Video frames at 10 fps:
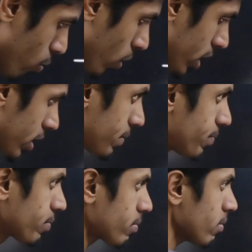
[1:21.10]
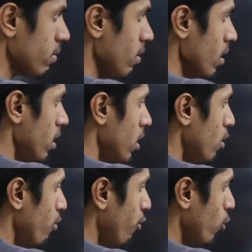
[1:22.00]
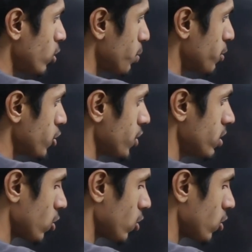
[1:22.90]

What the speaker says: 1. 4's position is